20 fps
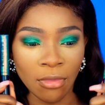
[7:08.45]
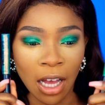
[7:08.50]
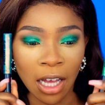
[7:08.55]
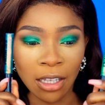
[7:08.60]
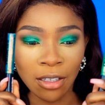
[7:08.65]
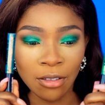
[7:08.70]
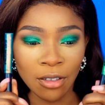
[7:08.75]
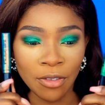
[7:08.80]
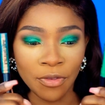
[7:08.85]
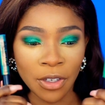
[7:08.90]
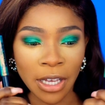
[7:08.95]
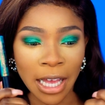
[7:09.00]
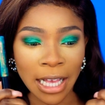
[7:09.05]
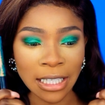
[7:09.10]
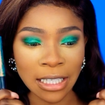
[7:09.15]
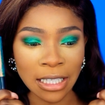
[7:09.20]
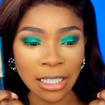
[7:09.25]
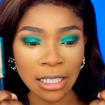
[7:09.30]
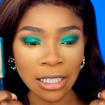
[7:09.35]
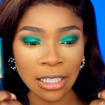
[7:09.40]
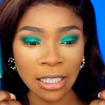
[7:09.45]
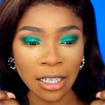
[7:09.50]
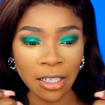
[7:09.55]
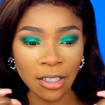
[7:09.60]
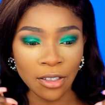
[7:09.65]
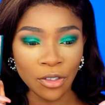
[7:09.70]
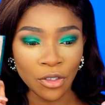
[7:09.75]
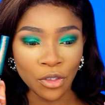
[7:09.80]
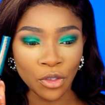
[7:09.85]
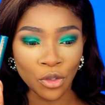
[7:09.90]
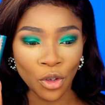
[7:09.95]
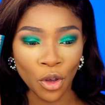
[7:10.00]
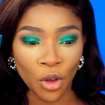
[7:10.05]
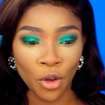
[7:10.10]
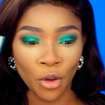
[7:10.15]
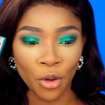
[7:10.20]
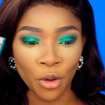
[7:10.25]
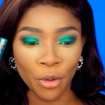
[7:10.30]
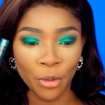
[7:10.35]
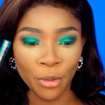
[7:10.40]
I don't know if you guys can see.
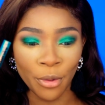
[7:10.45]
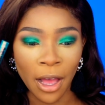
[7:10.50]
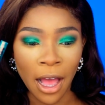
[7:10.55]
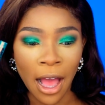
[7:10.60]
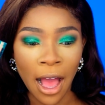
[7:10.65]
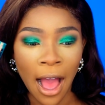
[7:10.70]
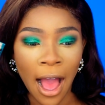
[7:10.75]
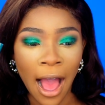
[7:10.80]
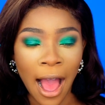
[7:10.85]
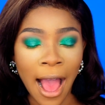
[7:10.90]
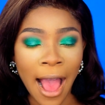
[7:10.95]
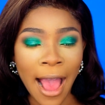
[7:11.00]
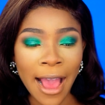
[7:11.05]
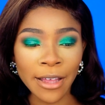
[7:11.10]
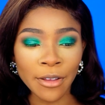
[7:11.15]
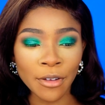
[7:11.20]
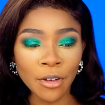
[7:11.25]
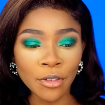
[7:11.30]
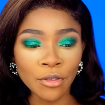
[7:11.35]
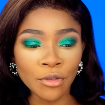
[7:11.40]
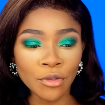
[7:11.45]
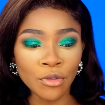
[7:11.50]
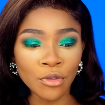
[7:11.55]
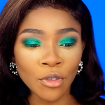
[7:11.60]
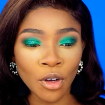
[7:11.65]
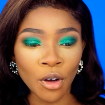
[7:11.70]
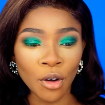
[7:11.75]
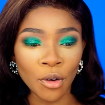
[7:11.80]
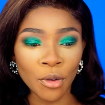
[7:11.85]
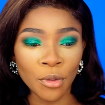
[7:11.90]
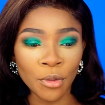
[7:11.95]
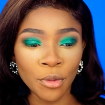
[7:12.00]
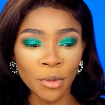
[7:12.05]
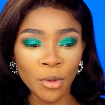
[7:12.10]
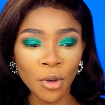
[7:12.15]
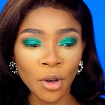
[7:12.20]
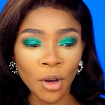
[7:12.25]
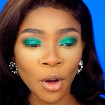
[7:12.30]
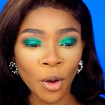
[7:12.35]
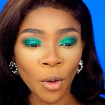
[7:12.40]
So I don't know
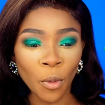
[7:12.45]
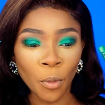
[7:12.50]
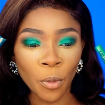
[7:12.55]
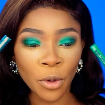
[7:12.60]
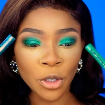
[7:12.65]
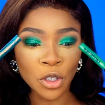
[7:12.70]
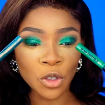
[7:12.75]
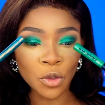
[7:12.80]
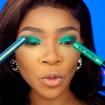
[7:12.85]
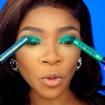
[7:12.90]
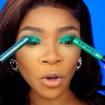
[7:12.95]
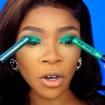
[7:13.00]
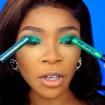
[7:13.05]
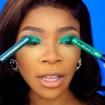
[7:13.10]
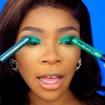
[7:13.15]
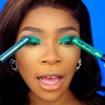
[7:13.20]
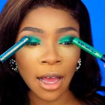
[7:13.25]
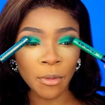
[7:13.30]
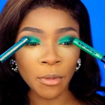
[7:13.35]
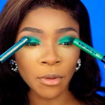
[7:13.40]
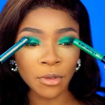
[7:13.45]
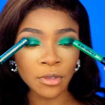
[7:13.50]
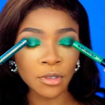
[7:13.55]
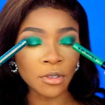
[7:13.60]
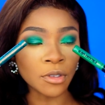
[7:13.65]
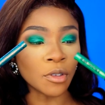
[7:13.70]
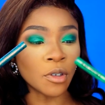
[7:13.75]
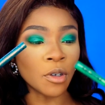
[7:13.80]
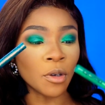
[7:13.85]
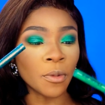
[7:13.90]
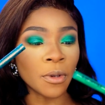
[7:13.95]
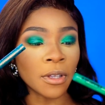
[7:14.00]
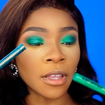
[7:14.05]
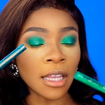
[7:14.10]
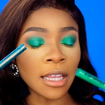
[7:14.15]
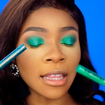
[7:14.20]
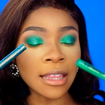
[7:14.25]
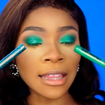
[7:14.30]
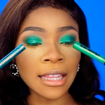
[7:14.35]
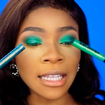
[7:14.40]
which one I want to go with.
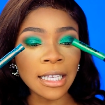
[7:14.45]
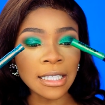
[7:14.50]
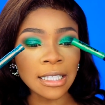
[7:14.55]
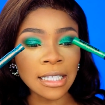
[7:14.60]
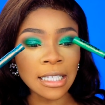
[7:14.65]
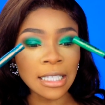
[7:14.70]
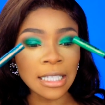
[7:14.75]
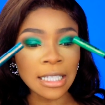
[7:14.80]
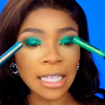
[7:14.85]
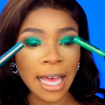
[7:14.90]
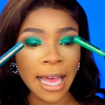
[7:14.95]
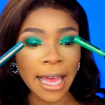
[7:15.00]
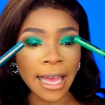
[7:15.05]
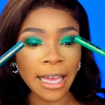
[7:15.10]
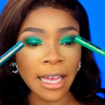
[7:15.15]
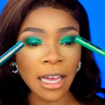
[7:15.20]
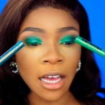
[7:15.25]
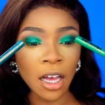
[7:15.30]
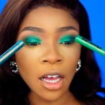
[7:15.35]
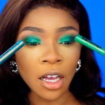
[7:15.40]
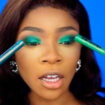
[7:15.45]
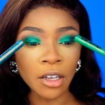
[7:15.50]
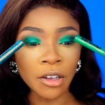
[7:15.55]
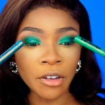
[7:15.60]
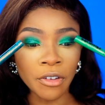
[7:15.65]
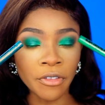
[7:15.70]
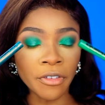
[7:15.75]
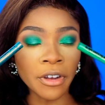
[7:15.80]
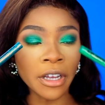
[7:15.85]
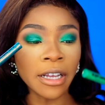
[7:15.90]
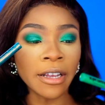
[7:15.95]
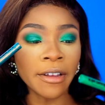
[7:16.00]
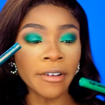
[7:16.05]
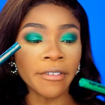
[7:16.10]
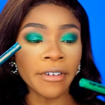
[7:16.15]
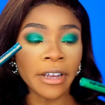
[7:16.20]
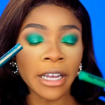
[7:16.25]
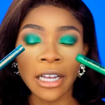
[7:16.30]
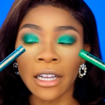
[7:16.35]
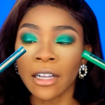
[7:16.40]
This is like green,
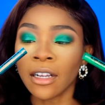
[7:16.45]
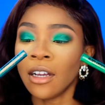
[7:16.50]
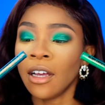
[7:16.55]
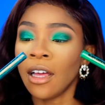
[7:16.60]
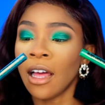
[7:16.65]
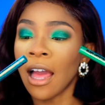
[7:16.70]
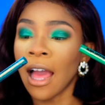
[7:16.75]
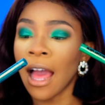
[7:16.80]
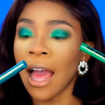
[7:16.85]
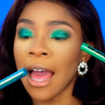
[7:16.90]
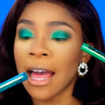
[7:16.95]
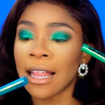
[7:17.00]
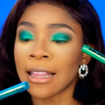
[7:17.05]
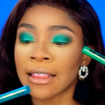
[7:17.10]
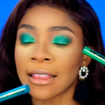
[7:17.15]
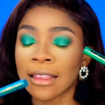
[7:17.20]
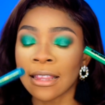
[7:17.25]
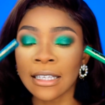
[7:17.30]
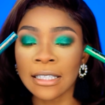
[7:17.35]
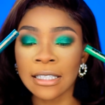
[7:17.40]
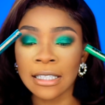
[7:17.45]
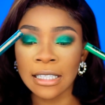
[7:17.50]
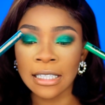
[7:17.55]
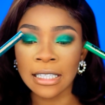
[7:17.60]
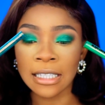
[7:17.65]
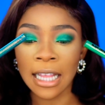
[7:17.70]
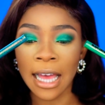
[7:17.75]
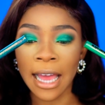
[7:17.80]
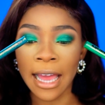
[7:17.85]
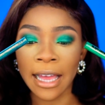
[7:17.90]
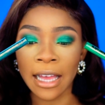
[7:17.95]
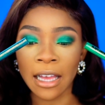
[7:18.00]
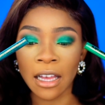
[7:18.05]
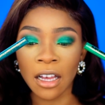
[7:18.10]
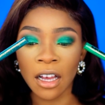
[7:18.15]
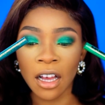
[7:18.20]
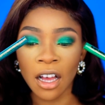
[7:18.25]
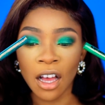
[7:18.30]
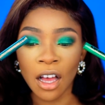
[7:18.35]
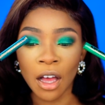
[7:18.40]
and this is like
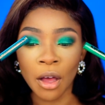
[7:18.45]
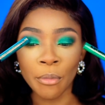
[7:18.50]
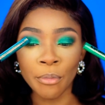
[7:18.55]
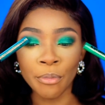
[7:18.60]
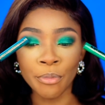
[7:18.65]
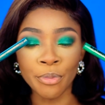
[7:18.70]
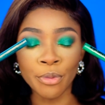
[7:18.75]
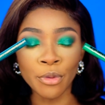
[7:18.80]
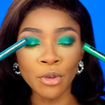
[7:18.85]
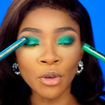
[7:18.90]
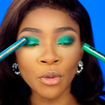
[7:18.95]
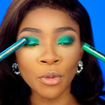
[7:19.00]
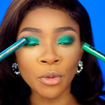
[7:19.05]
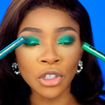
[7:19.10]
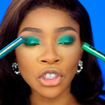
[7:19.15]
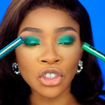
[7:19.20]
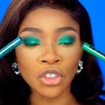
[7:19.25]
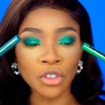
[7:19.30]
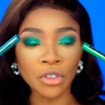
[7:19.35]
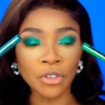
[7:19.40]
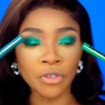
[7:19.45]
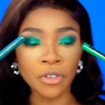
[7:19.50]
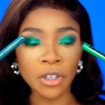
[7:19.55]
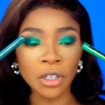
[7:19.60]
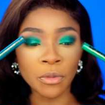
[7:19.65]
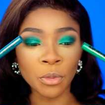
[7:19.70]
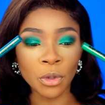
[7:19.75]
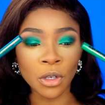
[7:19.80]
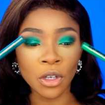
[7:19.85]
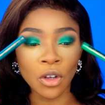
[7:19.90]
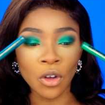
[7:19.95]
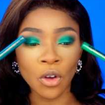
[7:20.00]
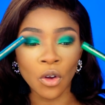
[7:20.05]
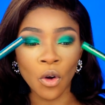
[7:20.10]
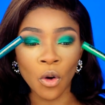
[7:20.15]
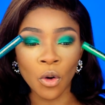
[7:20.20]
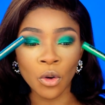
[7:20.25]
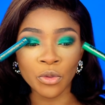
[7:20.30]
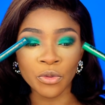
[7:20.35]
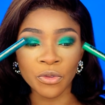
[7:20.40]
bluish green with
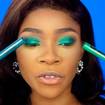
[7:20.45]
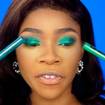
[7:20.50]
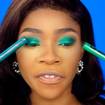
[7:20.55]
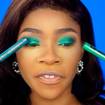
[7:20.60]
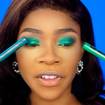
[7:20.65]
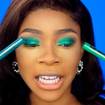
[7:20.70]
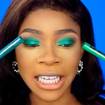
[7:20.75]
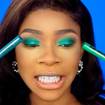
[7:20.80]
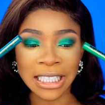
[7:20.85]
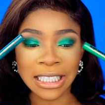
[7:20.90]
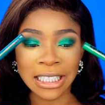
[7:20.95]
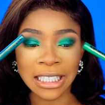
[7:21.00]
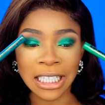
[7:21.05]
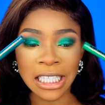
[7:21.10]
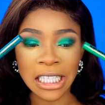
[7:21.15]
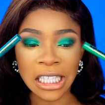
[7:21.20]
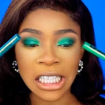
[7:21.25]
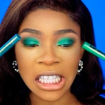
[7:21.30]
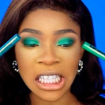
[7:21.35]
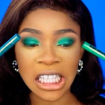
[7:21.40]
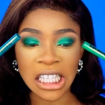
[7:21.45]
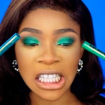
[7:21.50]
gold reflexes.